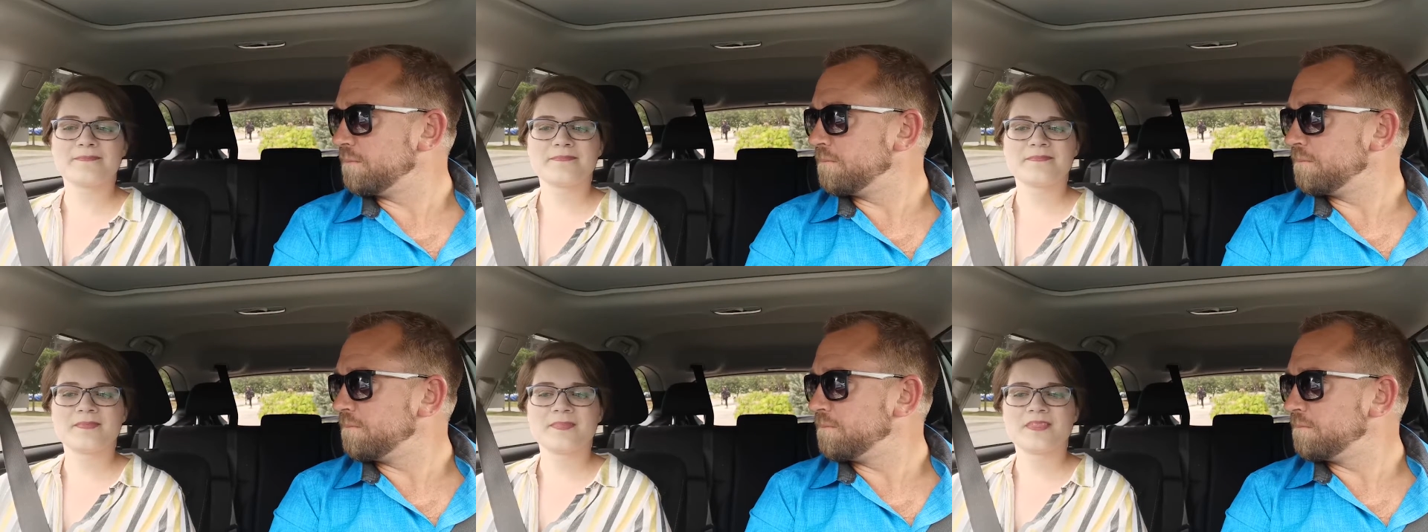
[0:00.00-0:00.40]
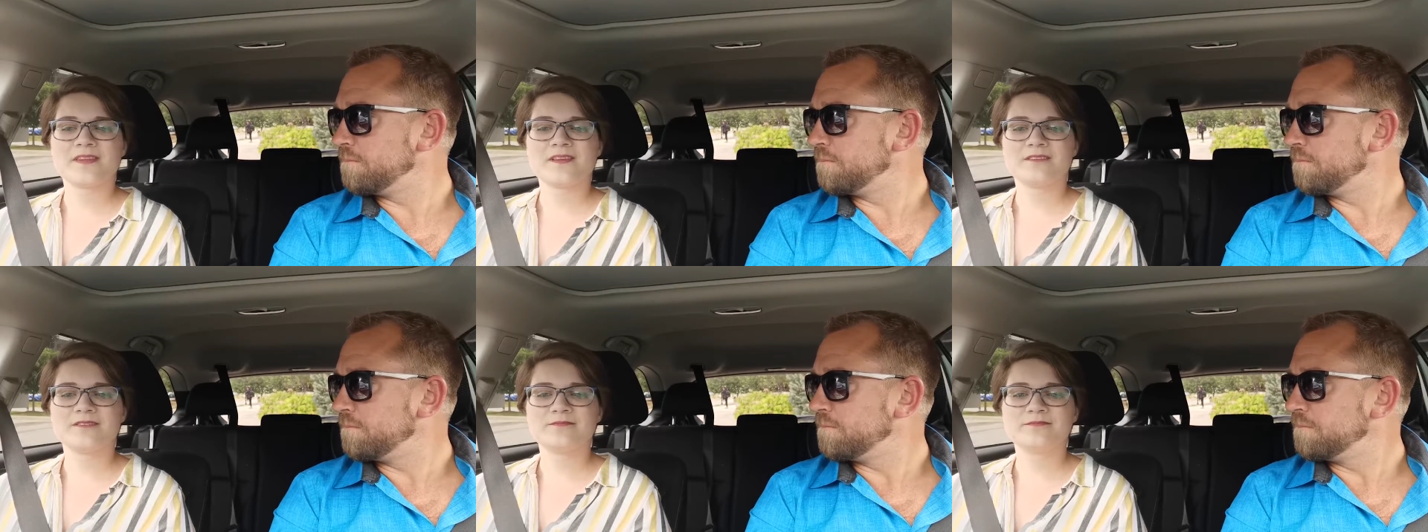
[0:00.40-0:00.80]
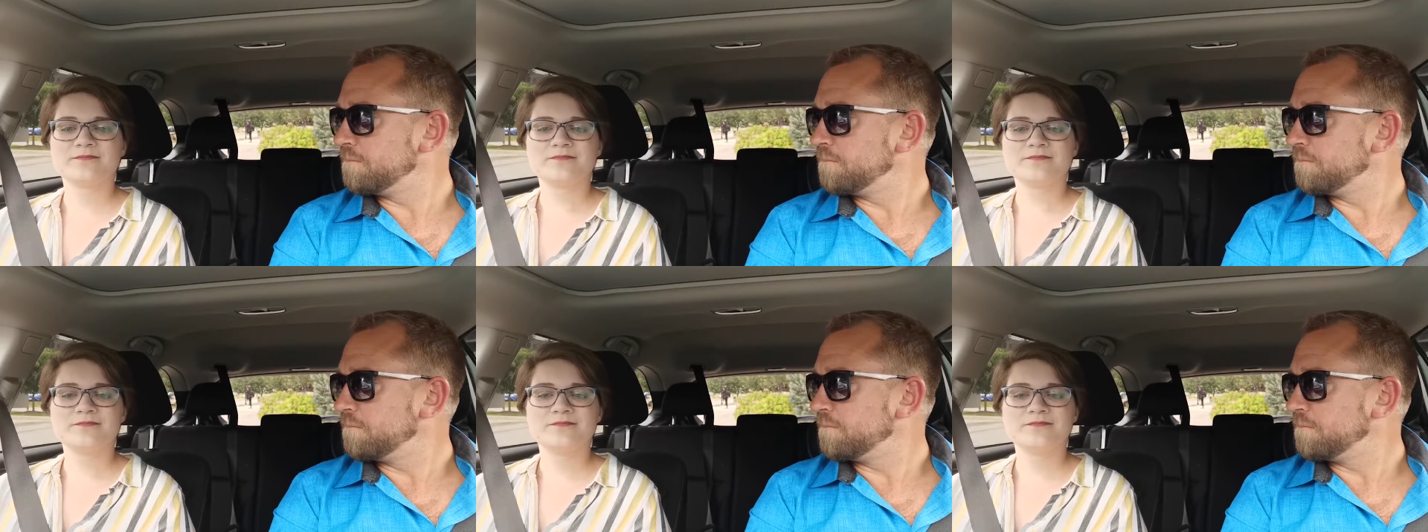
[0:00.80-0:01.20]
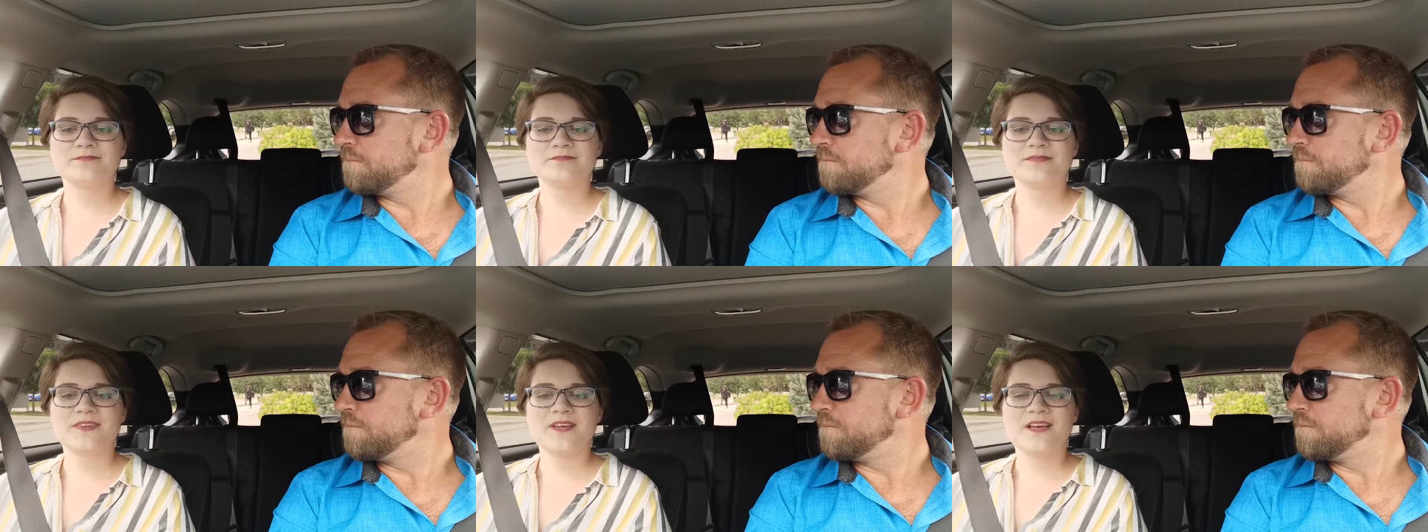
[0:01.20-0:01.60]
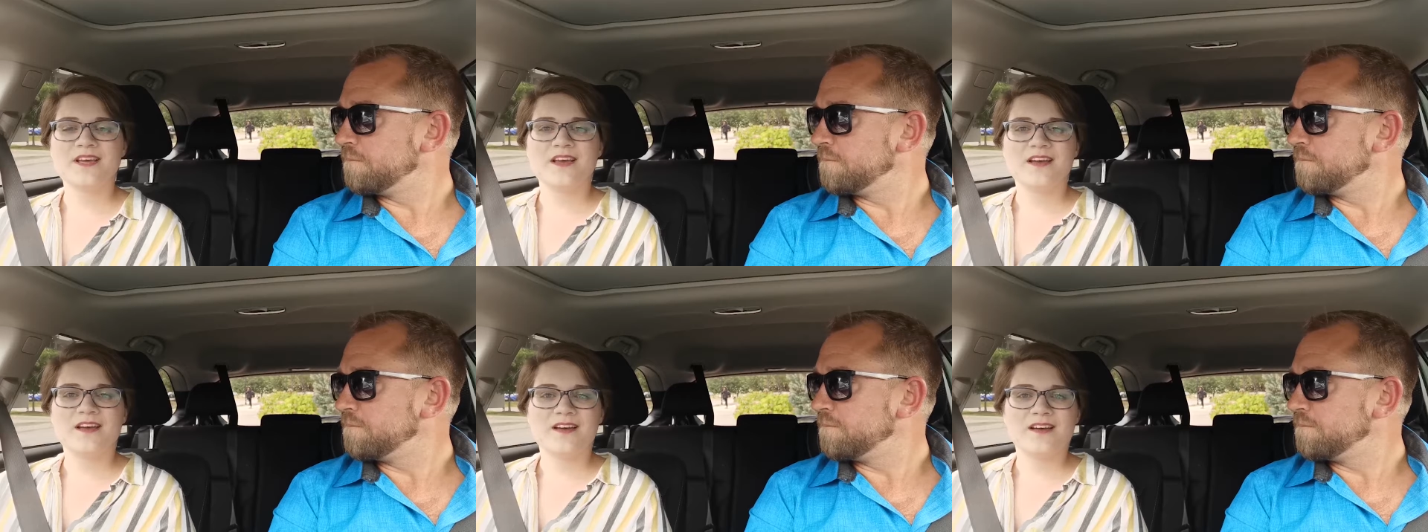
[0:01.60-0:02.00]

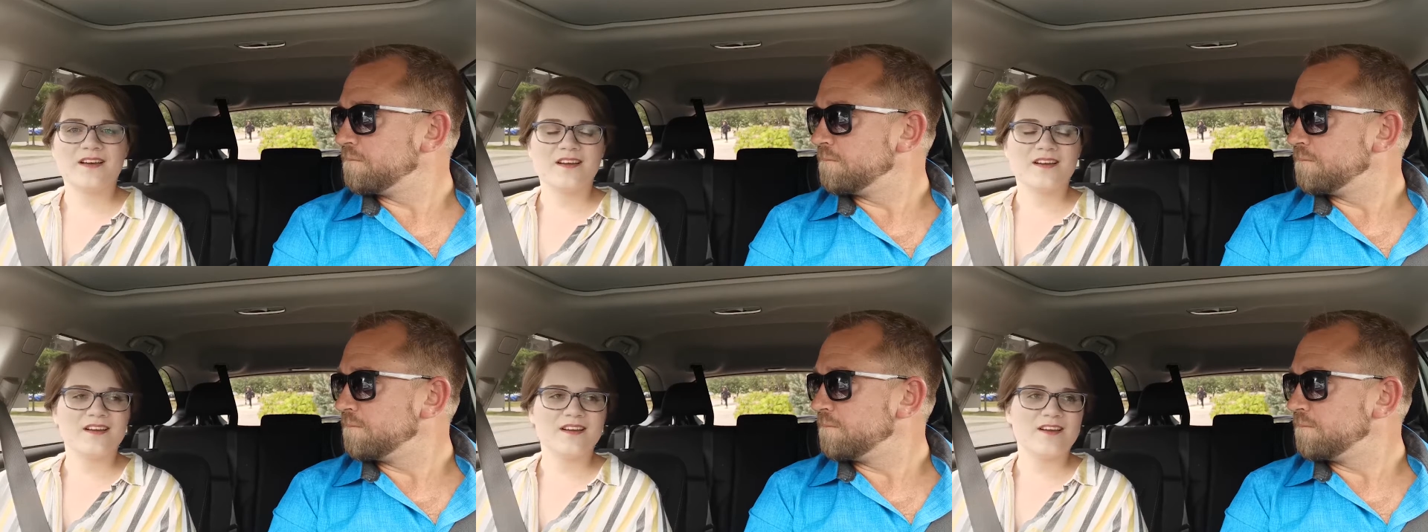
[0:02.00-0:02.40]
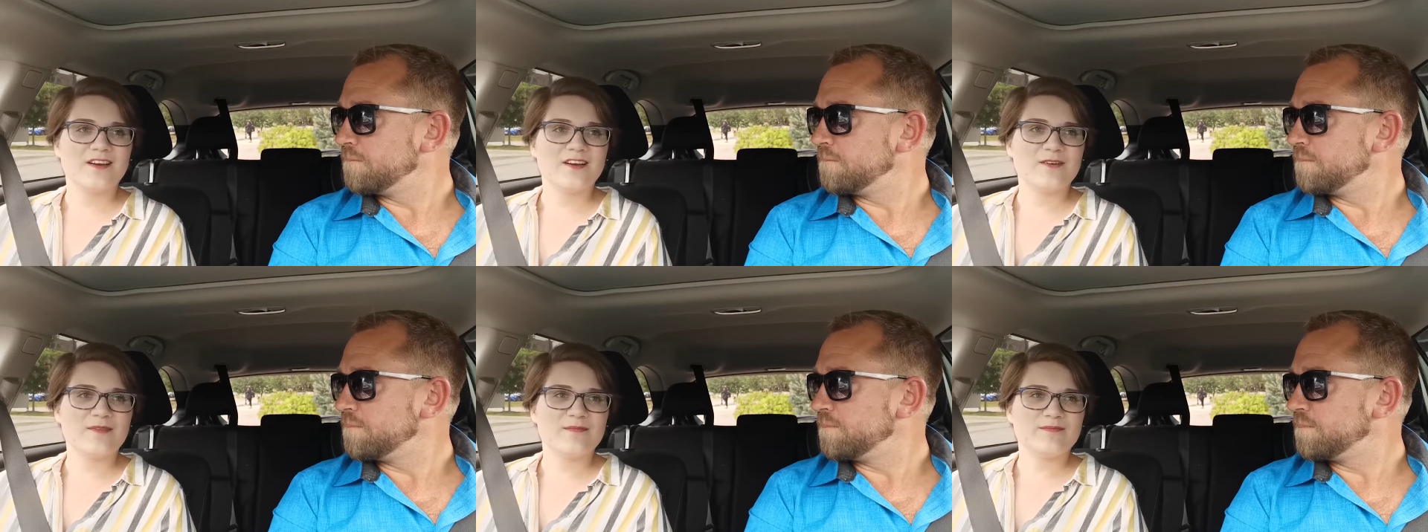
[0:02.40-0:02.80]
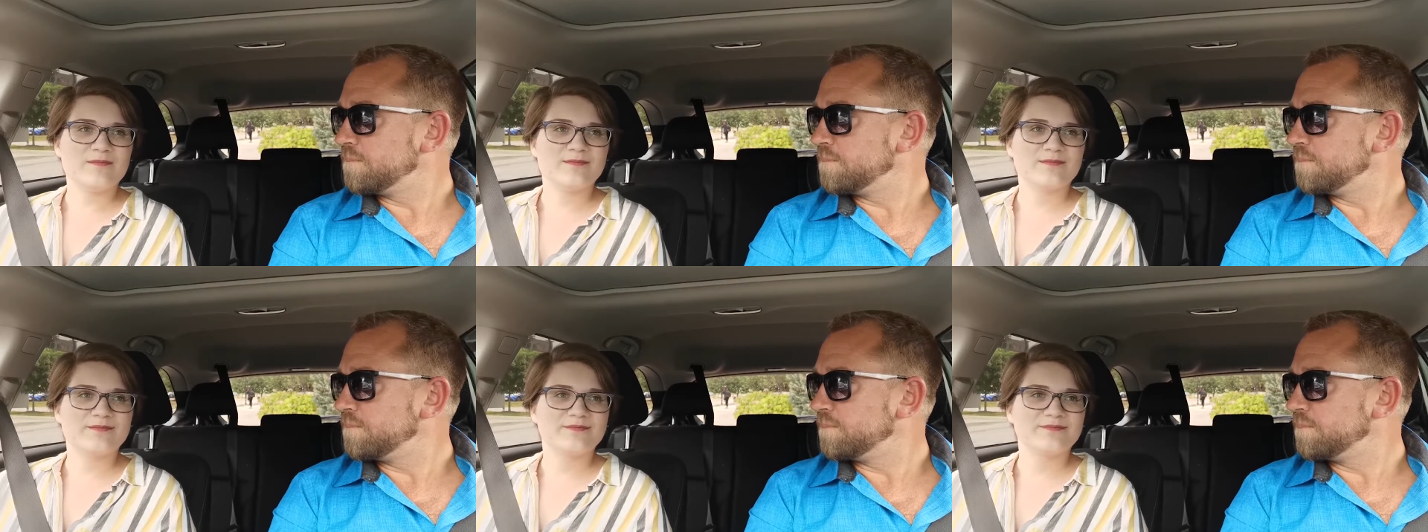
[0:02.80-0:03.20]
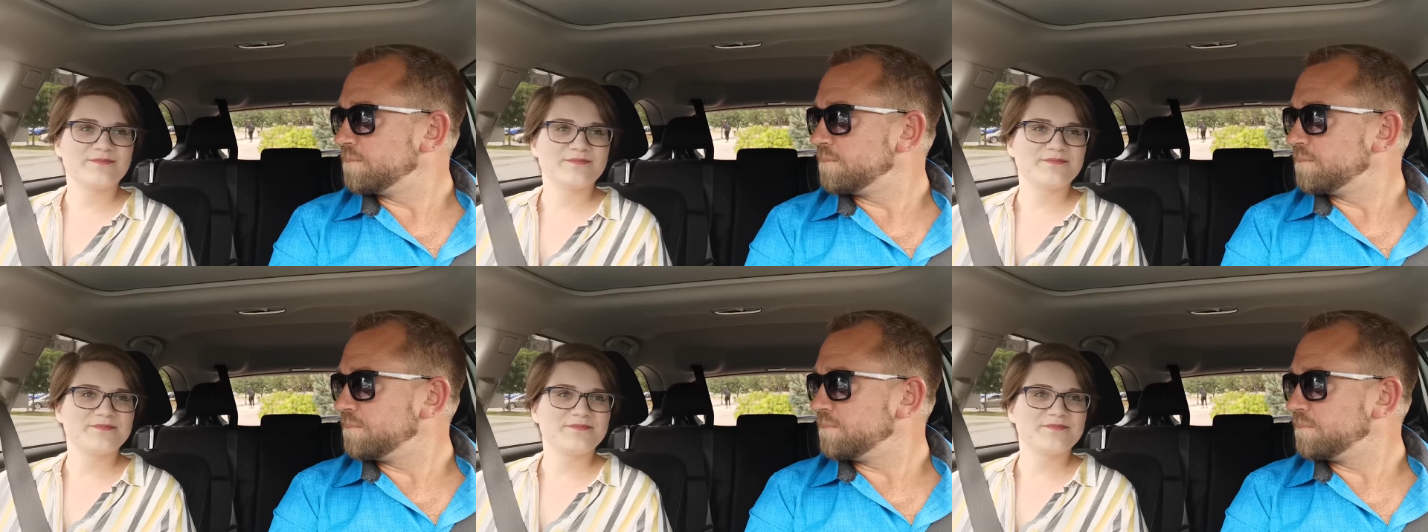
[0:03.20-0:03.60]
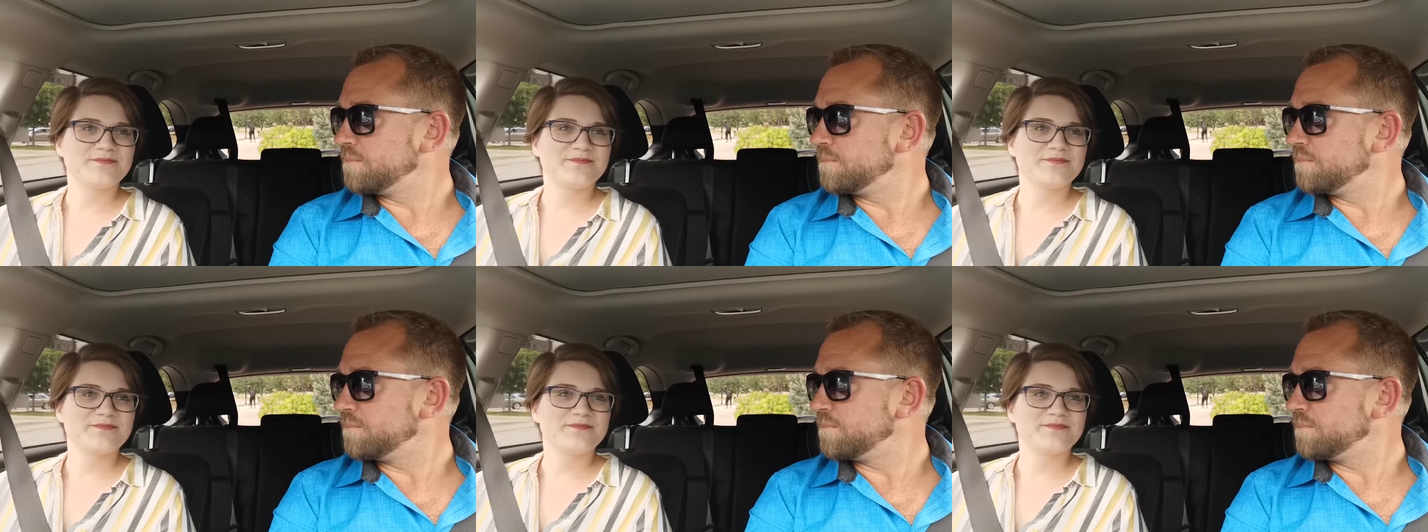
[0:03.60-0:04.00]

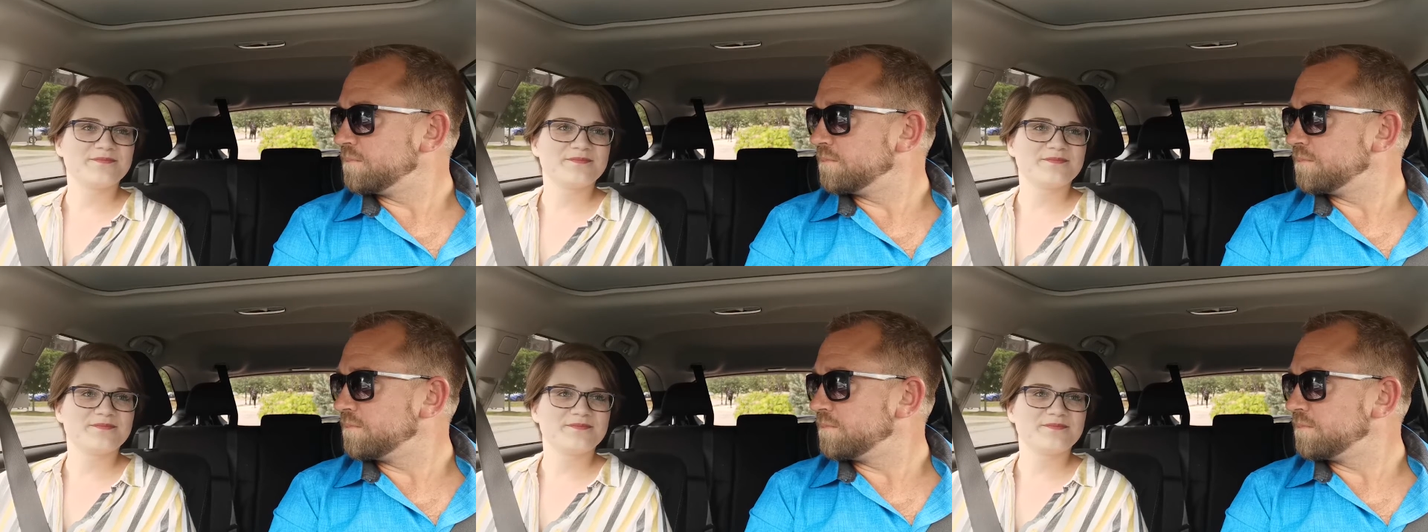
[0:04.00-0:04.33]
[no speech]